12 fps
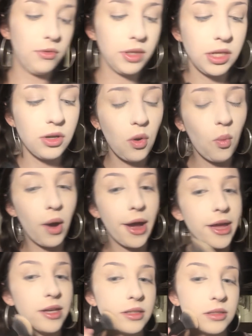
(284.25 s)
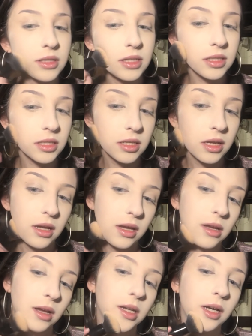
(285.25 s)
don't really know why I use this.
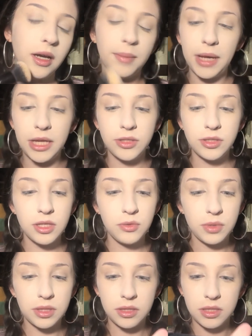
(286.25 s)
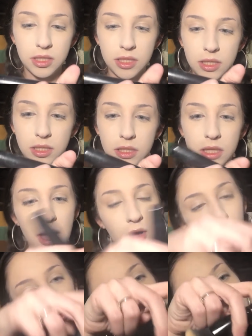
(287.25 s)
Um, I use it with this e
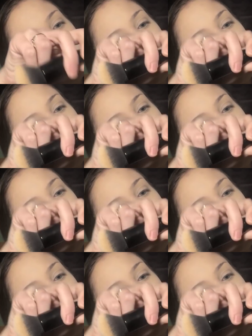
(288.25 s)
l f